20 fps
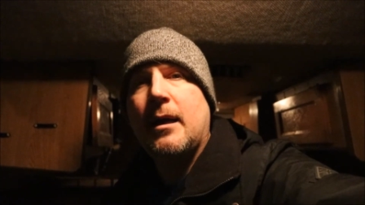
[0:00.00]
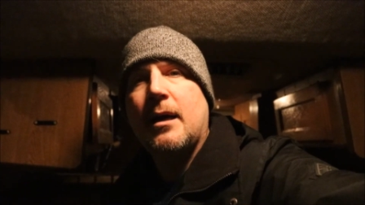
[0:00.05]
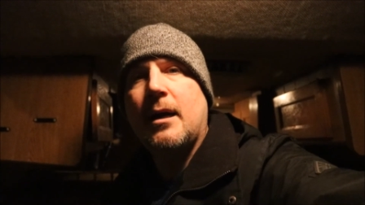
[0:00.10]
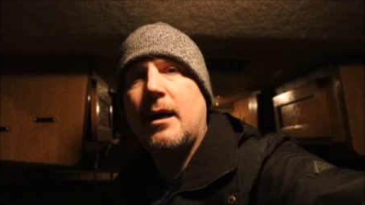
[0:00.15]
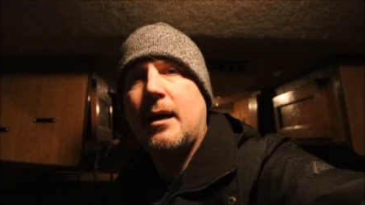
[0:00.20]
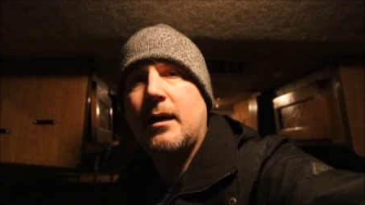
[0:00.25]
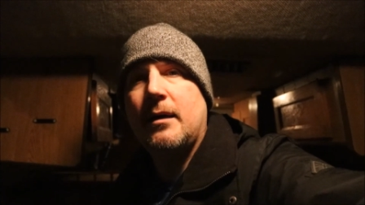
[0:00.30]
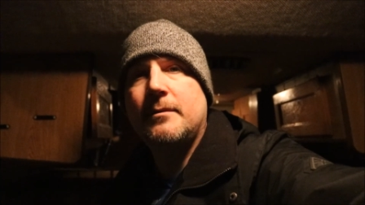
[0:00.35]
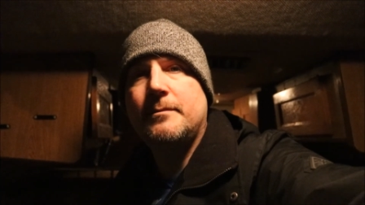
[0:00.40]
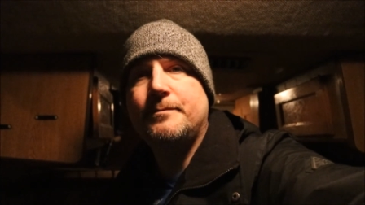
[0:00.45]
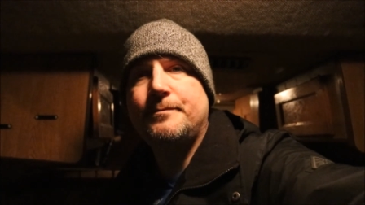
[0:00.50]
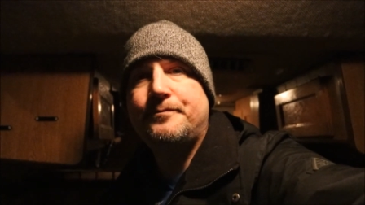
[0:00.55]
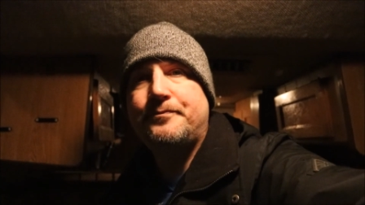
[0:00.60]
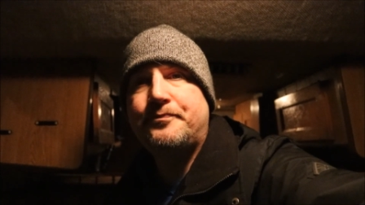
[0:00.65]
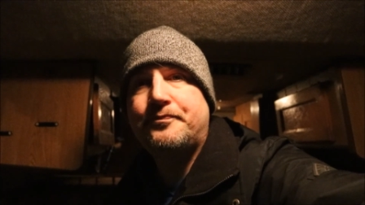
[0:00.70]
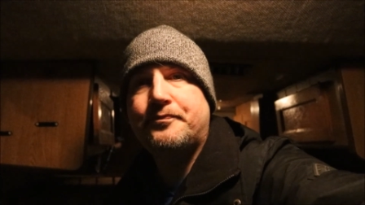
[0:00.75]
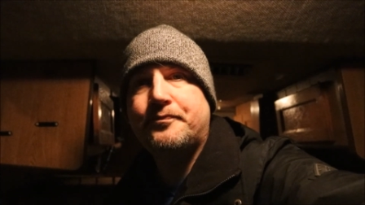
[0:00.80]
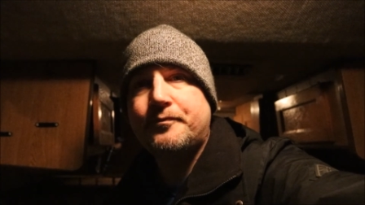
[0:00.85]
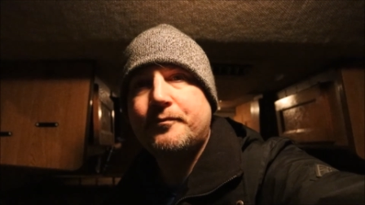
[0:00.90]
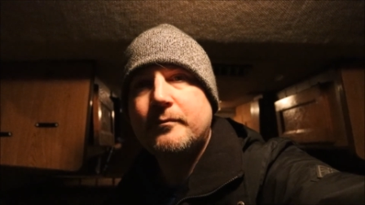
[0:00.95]

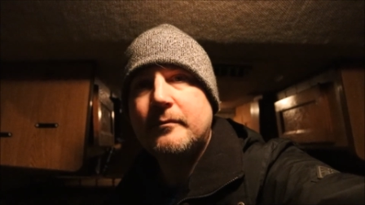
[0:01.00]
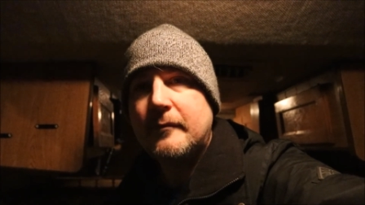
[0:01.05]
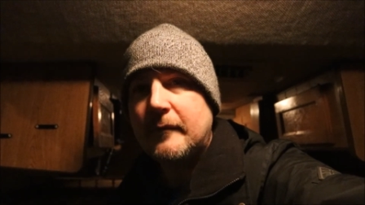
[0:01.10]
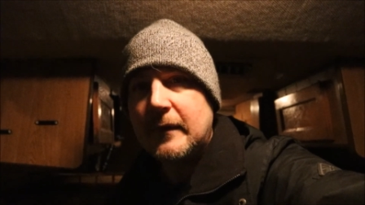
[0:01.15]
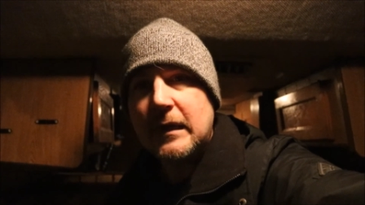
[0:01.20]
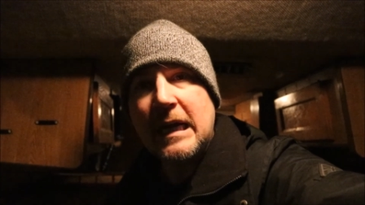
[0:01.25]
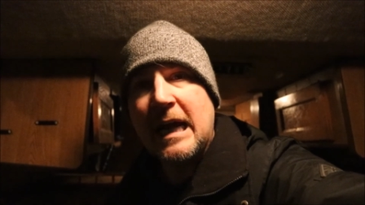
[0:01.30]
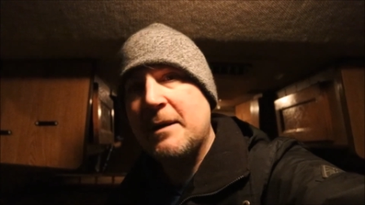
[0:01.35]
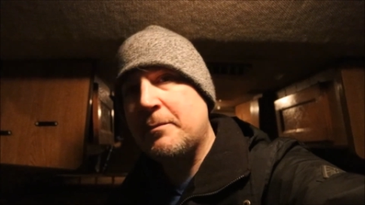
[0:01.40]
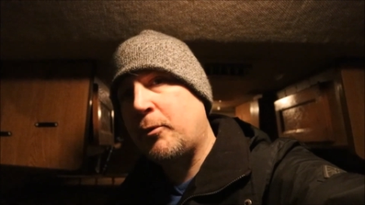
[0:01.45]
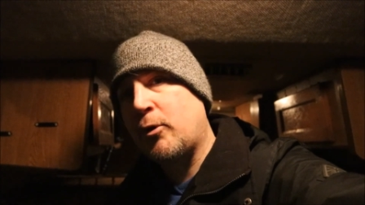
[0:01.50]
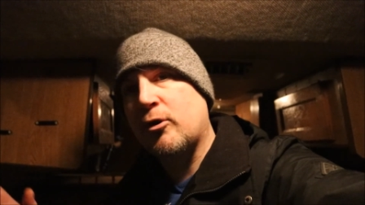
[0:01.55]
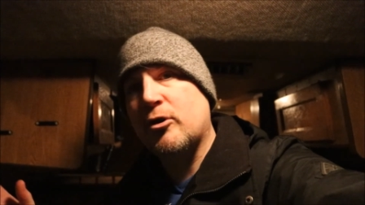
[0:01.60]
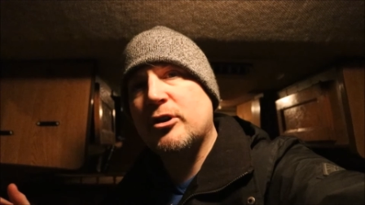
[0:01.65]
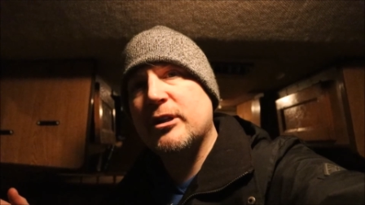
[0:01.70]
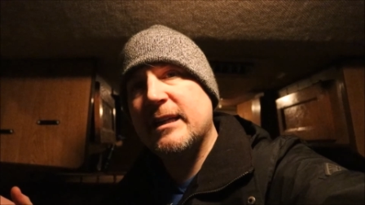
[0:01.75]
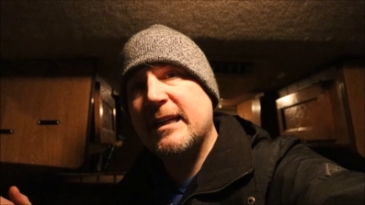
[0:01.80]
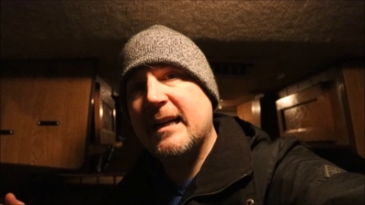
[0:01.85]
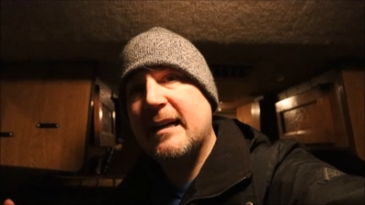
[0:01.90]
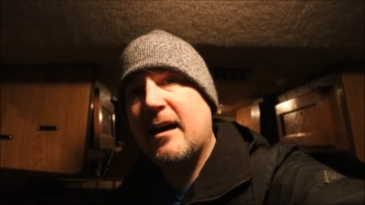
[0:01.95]
I
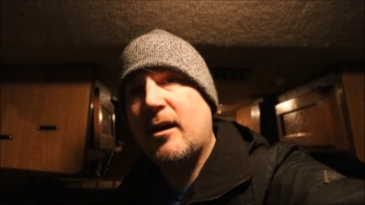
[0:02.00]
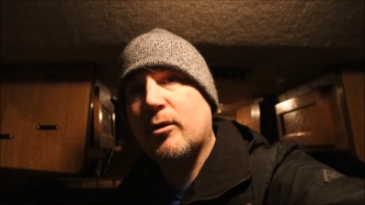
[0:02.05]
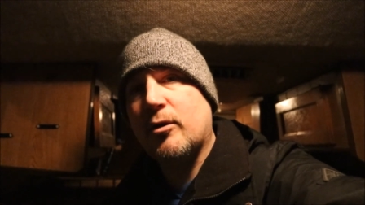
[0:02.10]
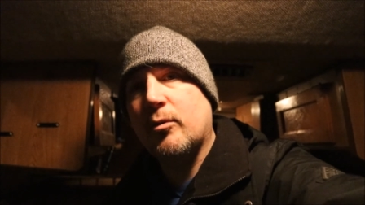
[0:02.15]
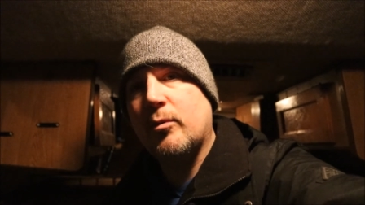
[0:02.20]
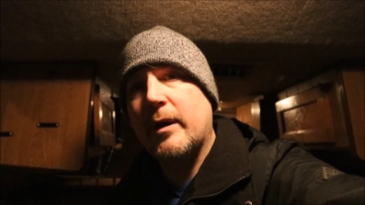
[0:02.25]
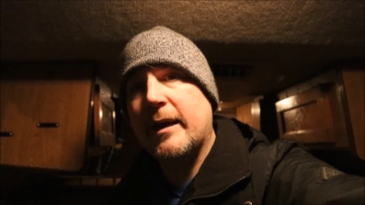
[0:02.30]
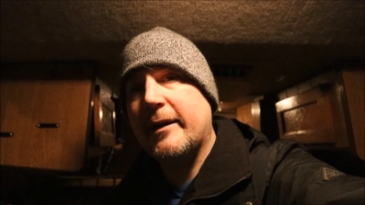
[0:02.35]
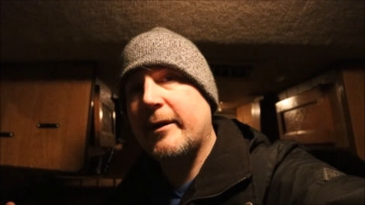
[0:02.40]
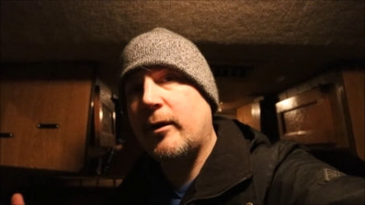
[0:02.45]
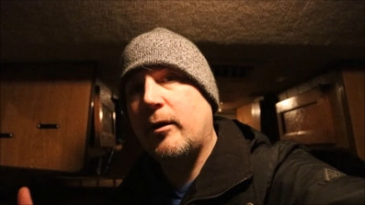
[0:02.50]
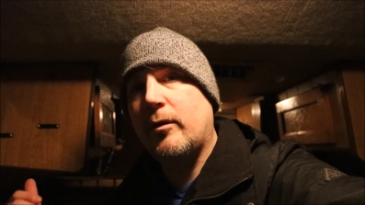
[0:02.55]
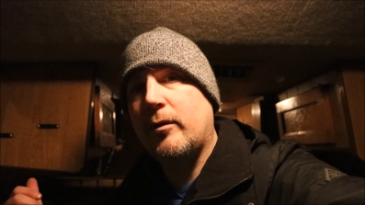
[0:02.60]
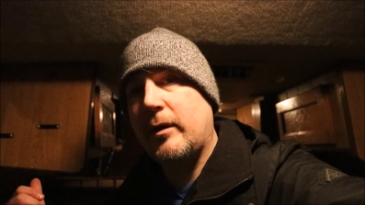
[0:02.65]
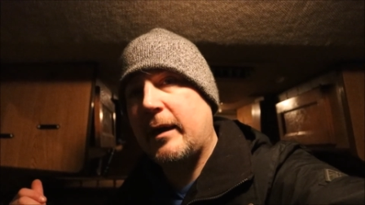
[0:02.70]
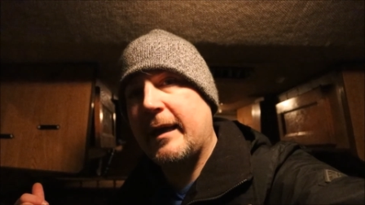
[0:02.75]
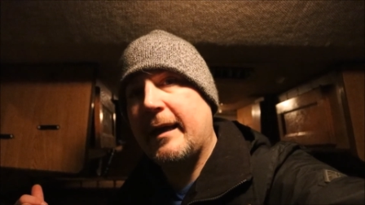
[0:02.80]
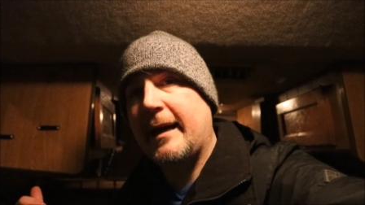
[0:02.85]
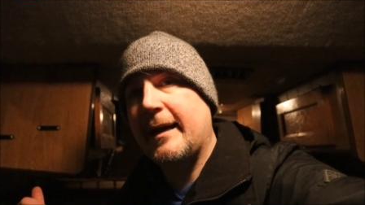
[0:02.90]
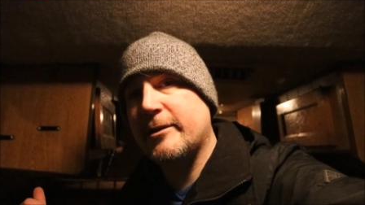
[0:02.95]
ported it out a window,
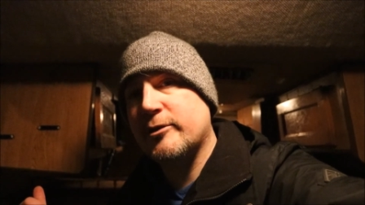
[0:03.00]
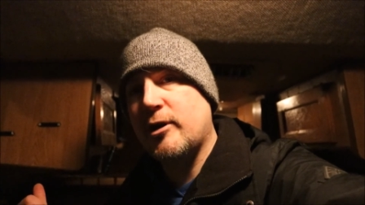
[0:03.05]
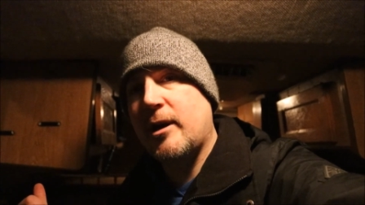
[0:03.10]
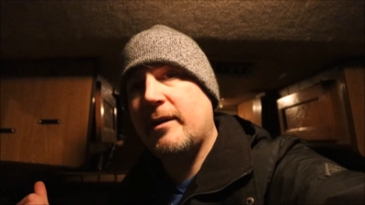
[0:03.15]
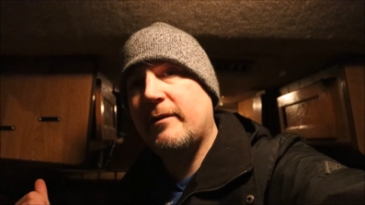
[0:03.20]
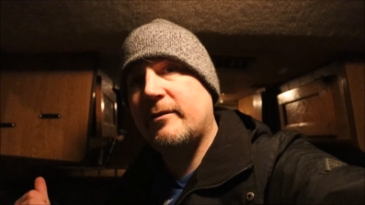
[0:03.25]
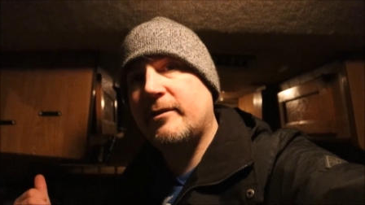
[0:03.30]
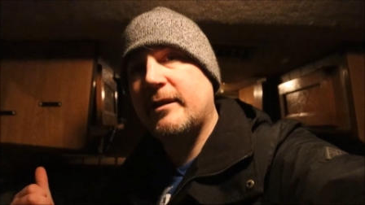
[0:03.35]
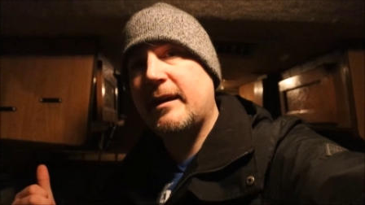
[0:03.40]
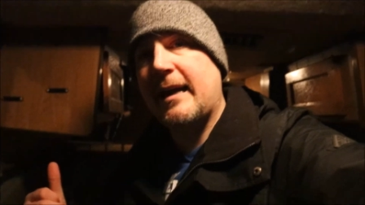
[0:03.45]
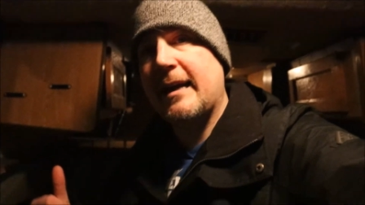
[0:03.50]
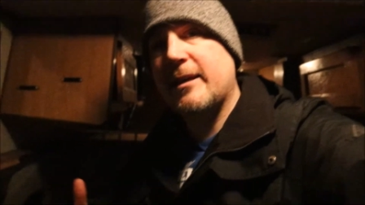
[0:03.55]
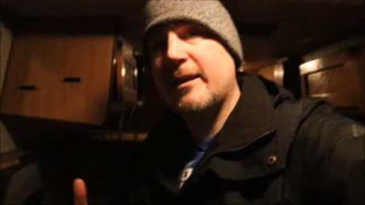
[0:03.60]
and I traveled, and I